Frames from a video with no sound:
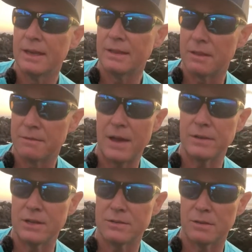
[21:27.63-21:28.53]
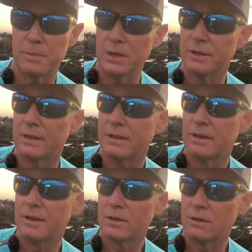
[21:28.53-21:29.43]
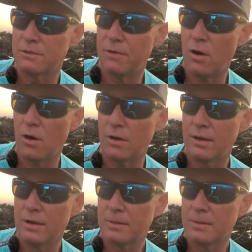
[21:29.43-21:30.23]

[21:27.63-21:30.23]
and the foundation of the building could fall.